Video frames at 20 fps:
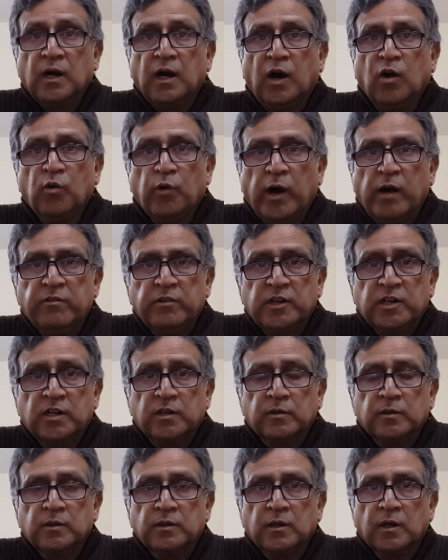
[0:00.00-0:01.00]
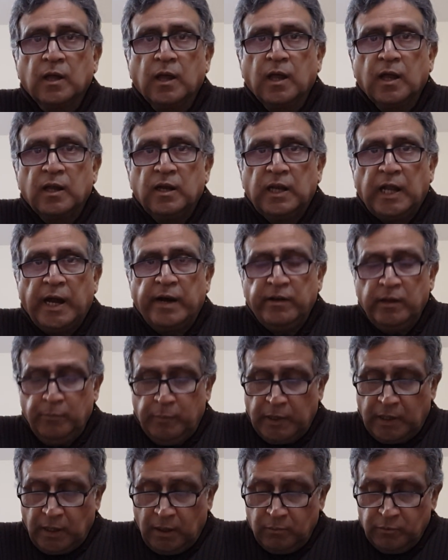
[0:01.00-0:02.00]
However, Larry
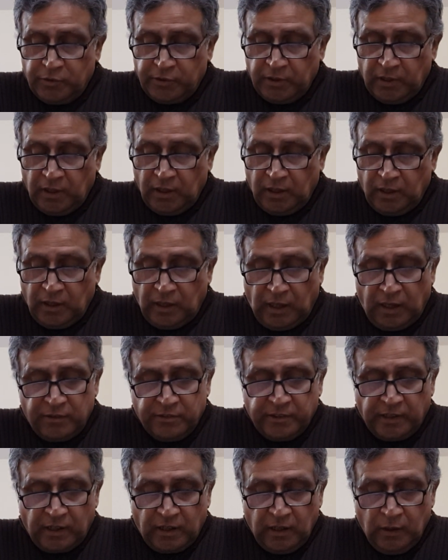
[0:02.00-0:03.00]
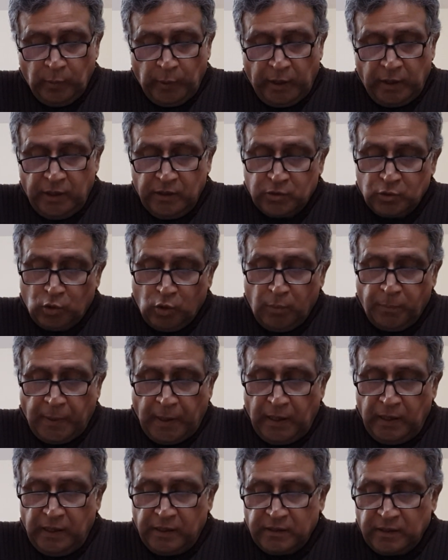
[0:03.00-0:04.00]
becomes unsettled when his
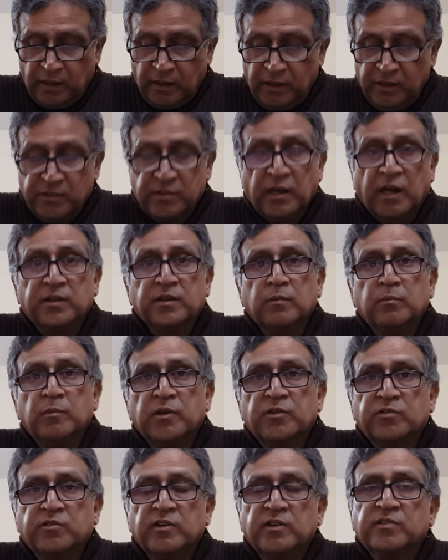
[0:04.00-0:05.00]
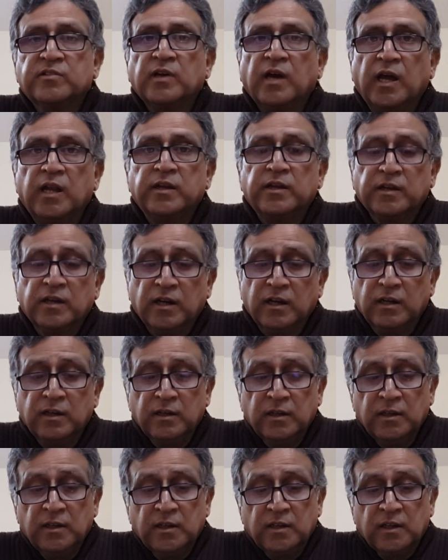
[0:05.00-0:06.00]
co-pilot and his other mistress,
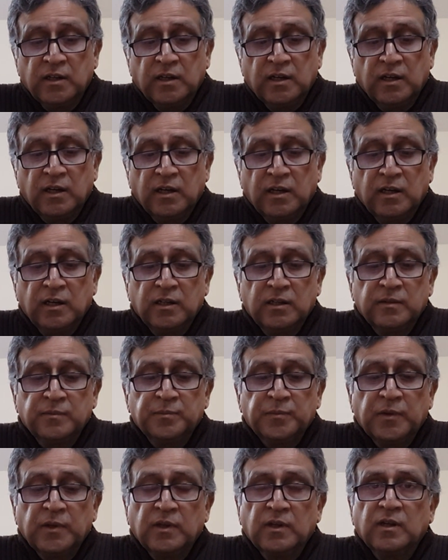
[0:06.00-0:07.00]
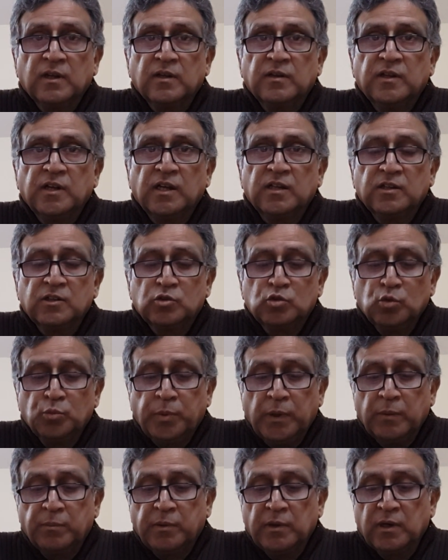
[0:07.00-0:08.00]
Helena, they are the
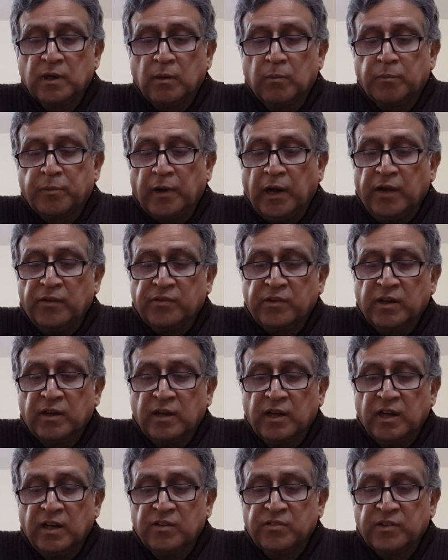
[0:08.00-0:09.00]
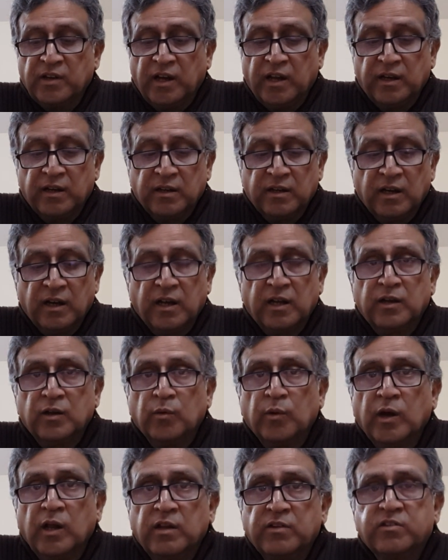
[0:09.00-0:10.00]
two people comprising his and
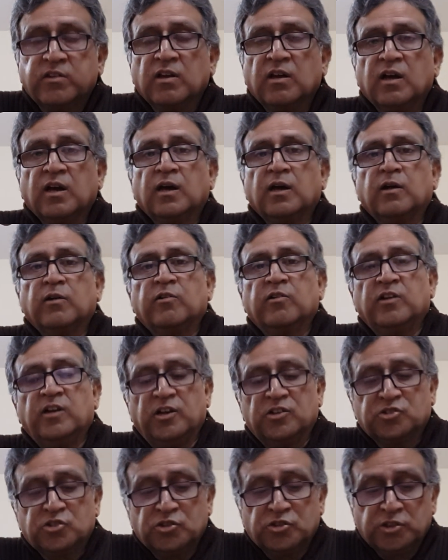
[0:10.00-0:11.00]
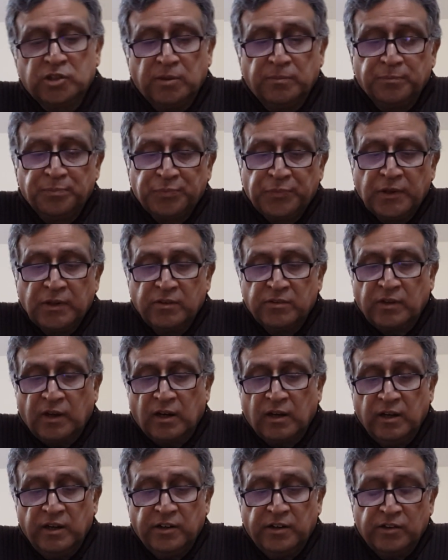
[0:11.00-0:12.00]
Noel's relationship,
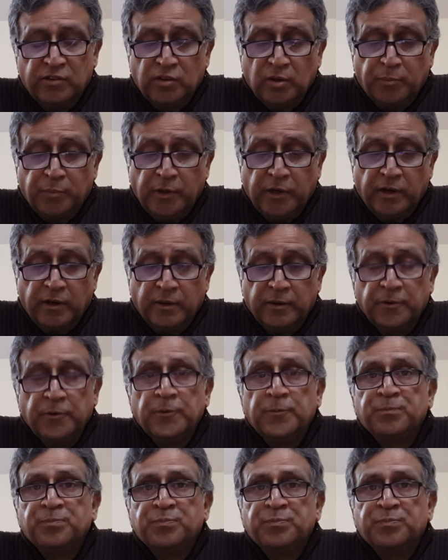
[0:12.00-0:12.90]
suddenly disappear.